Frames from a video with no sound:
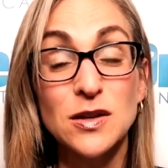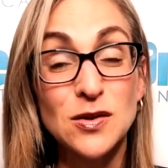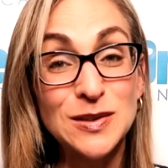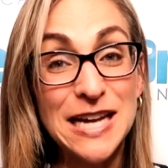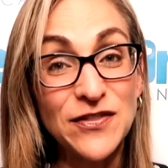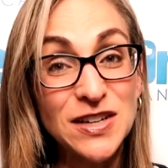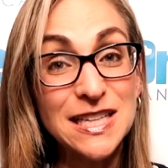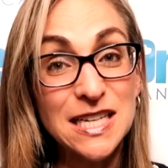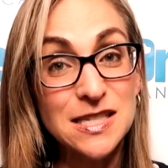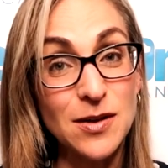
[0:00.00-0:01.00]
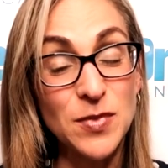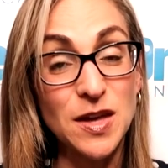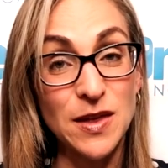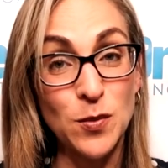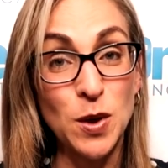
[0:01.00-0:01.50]
So definitely
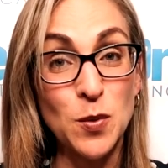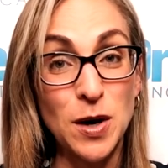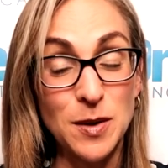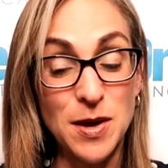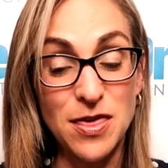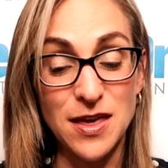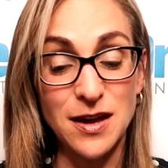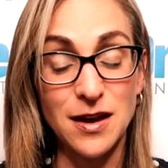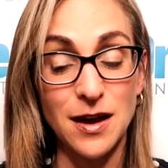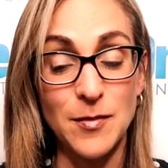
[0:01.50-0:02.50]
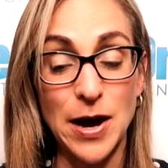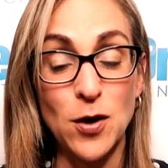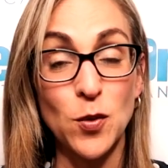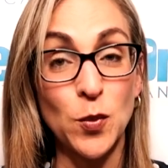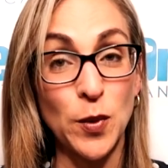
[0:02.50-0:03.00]
something that we want to be thinking
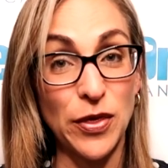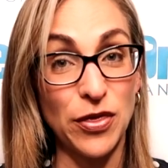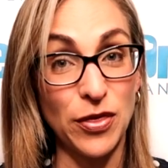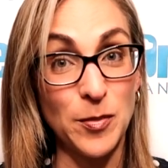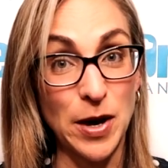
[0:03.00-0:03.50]
about with the